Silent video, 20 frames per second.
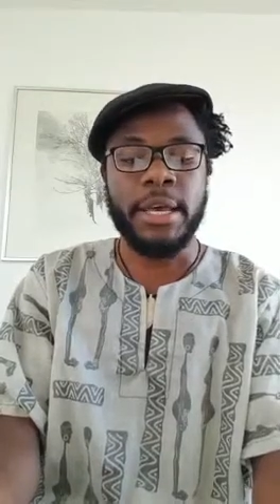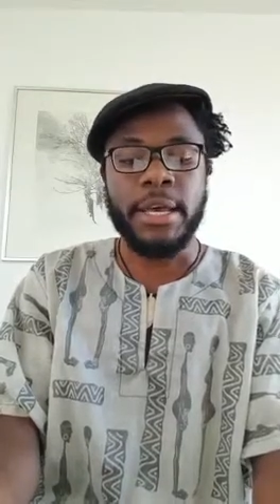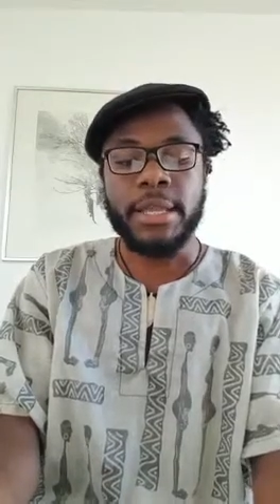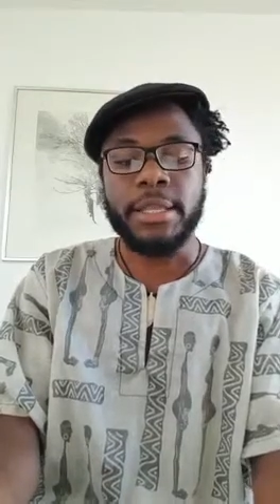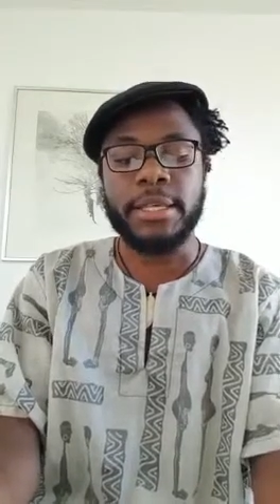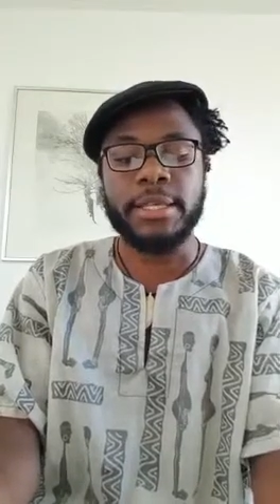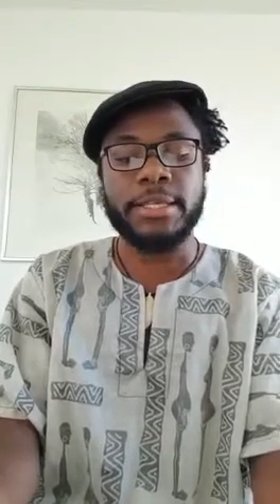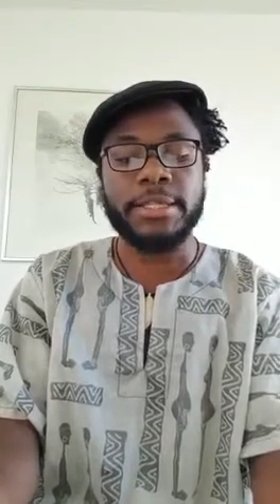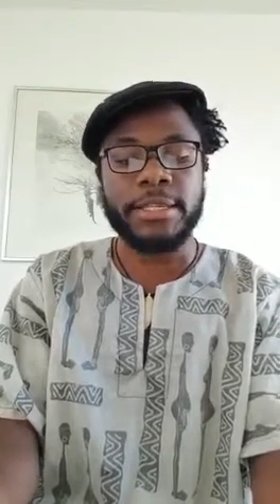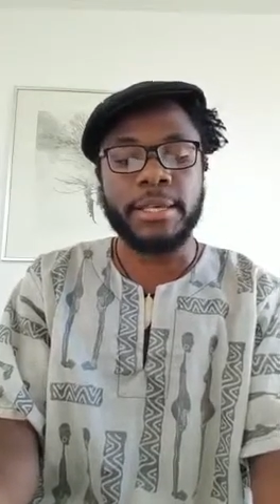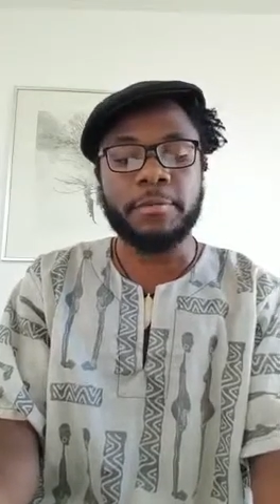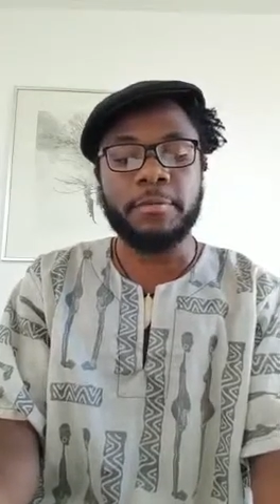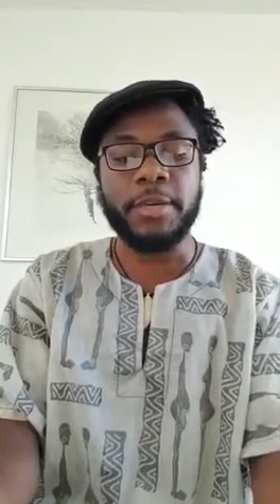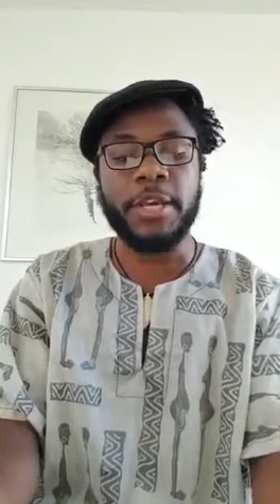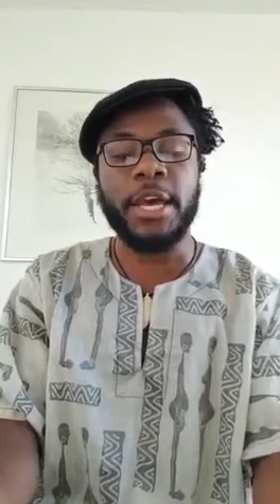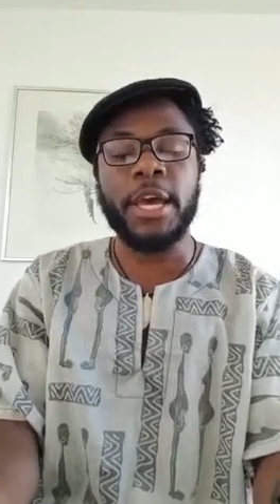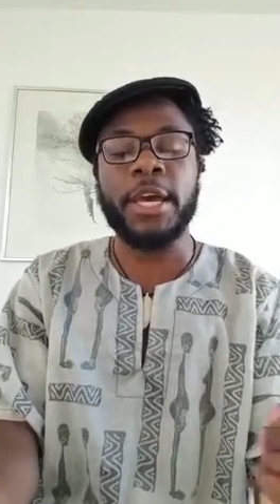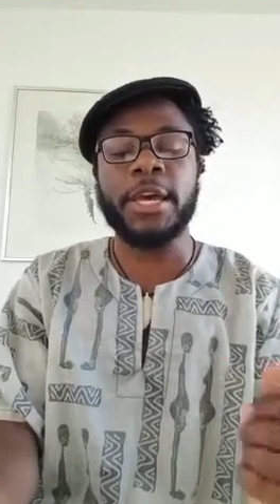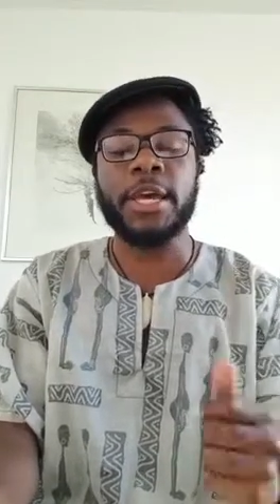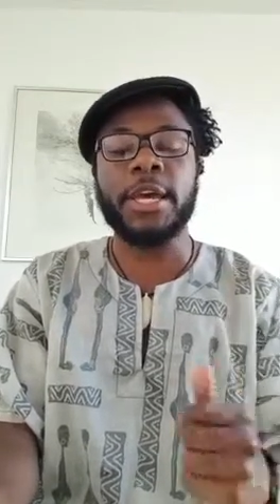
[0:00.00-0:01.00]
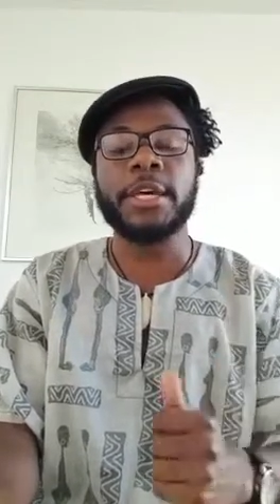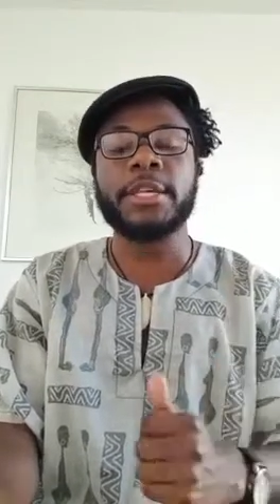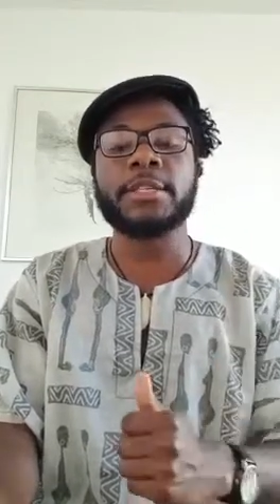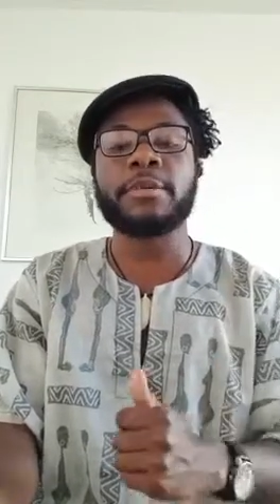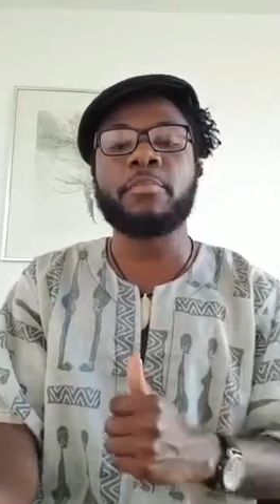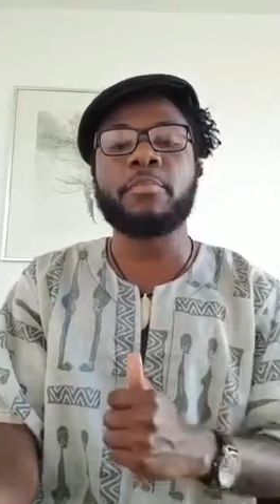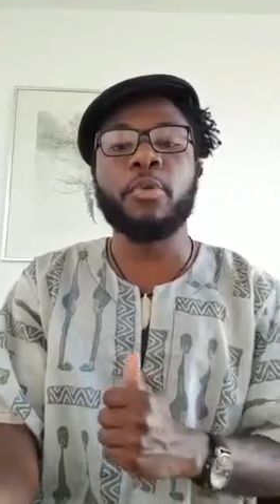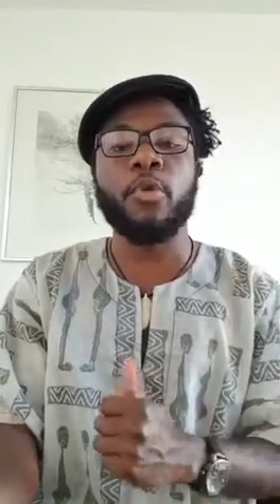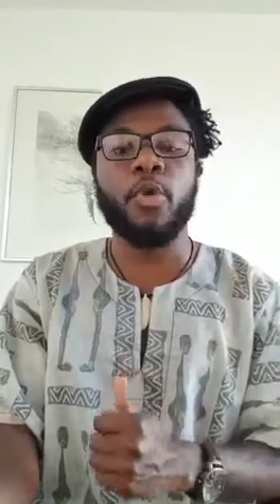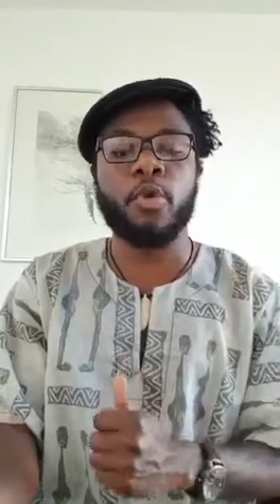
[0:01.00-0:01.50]
the CPA is a
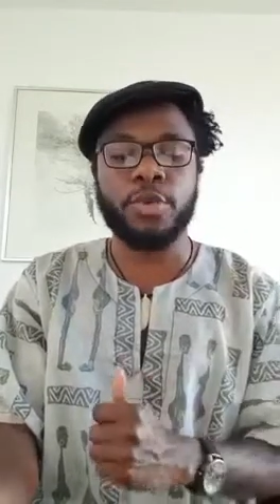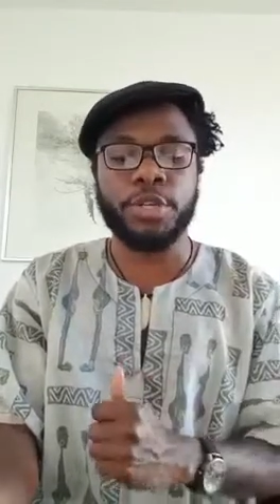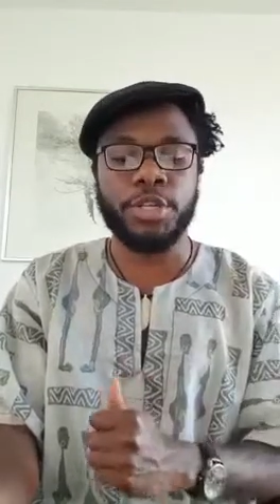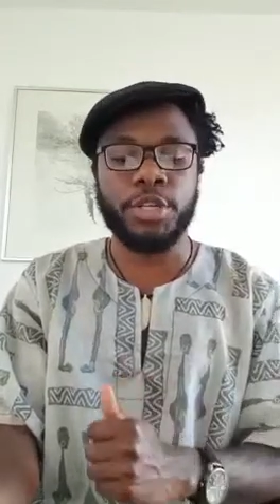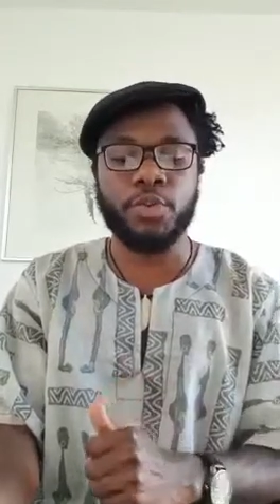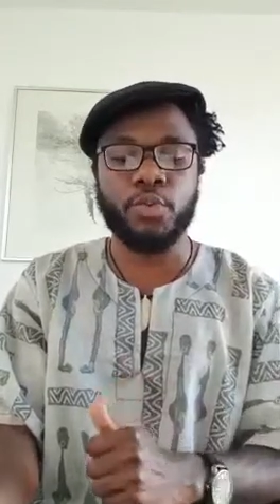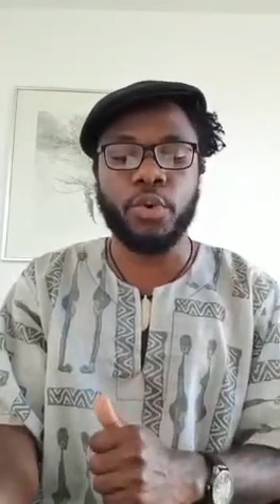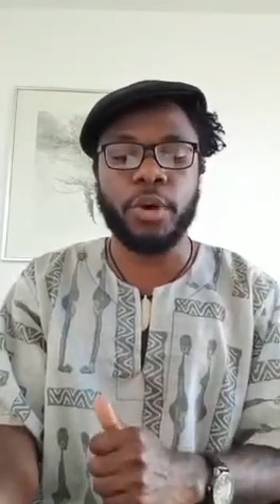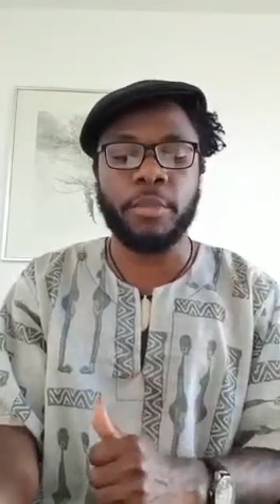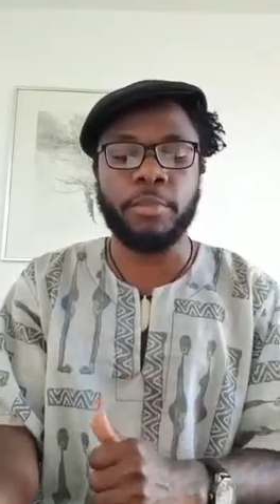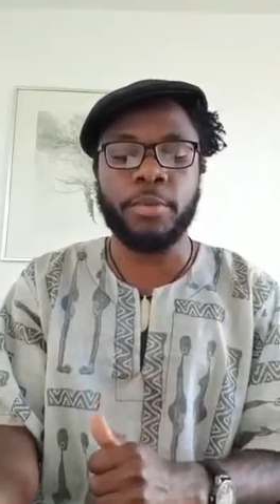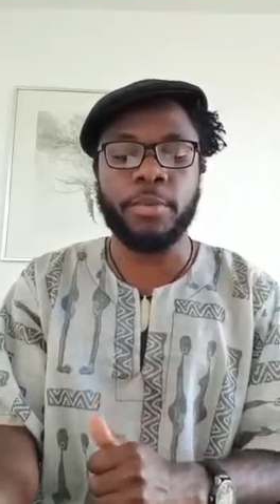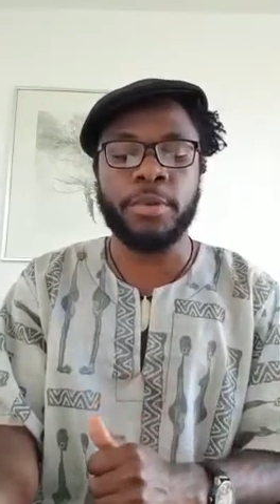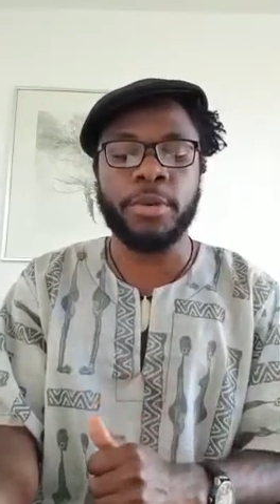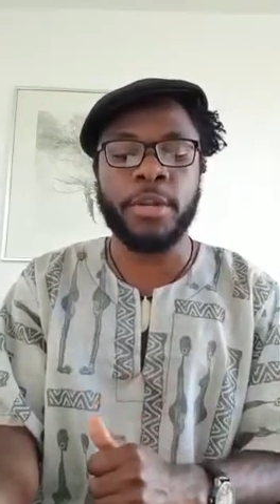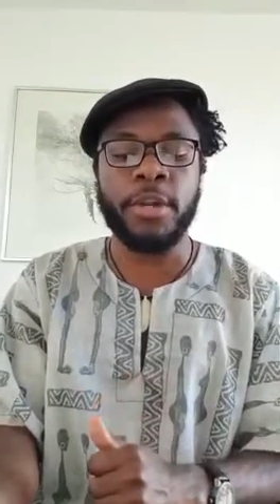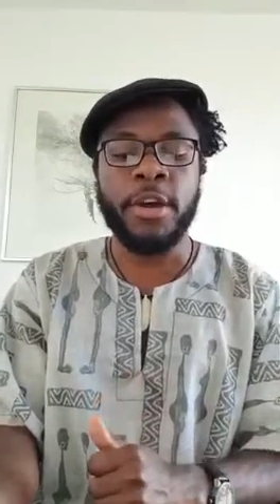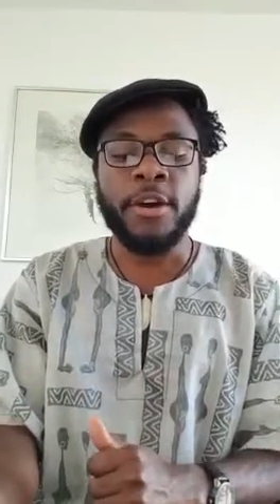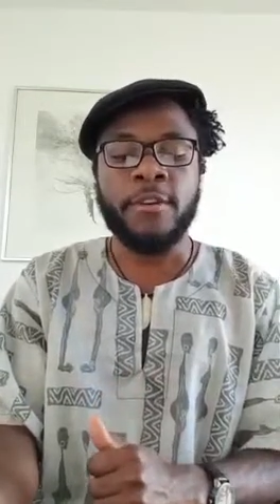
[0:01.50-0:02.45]
potent weapon